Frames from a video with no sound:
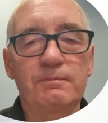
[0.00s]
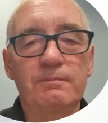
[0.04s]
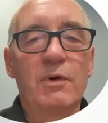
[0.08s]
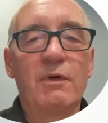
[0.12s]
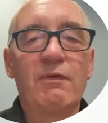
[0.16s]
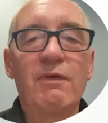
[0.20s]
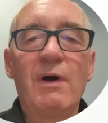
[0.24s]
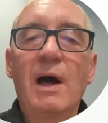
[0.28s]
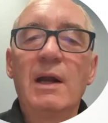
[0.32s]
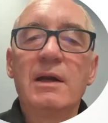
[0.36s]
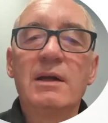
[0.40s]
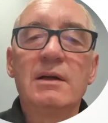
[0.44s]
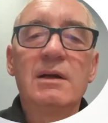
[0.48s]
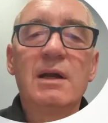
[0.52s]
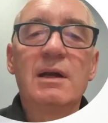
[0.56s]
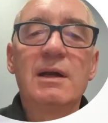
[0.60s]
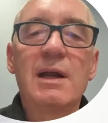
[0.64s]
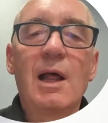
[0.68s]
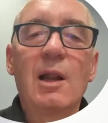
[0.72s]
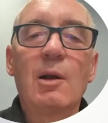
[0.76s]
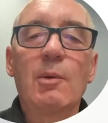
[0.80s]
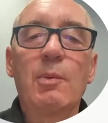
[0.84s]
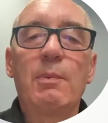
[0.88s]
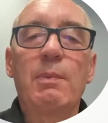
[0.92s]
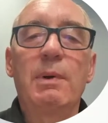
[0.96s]
Provided an
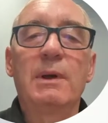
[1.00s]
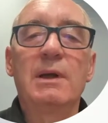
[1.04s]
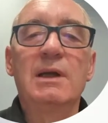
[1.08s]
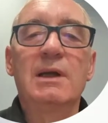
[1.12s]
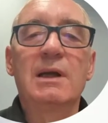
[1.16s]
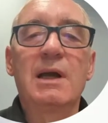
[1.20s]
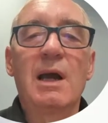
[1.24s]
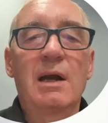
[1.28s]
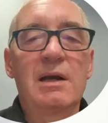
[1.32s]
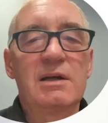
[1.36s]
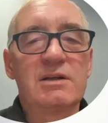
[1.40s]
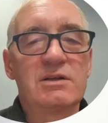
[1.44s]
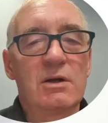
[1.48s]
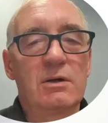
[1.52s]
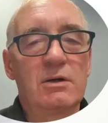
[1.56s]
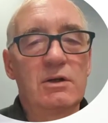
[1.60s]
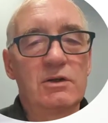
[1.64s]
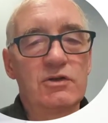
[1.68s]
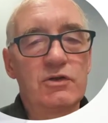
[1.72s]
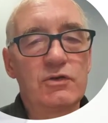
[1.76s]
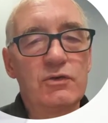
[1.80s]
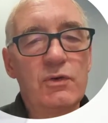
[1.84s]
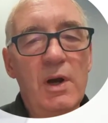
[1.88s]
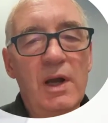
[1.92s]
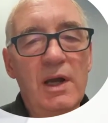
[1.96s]
LP carries on a
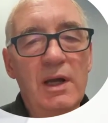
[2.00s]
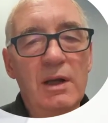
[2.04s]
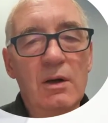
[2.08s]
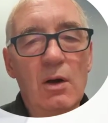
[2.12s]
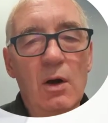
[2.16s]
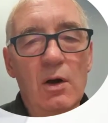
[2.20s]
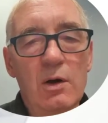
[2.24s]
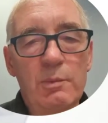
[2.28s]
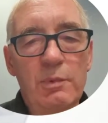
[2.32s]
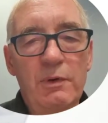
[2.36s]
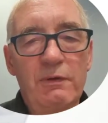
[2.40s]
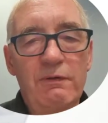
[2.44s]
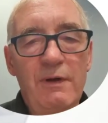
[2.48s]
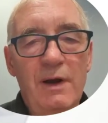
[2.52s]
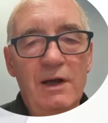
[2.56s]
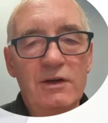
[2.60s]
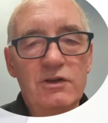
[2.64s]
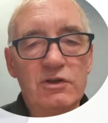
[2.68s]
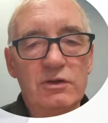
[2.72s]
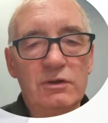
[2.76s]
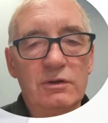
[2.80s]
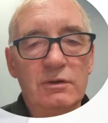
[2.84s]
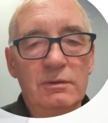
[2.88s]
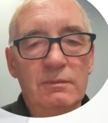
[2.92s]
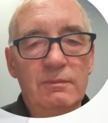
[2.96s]
trade or a
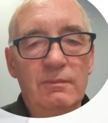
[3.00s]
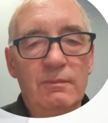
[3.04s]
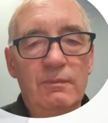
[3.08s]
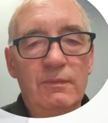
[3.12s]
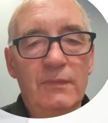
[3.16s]
profession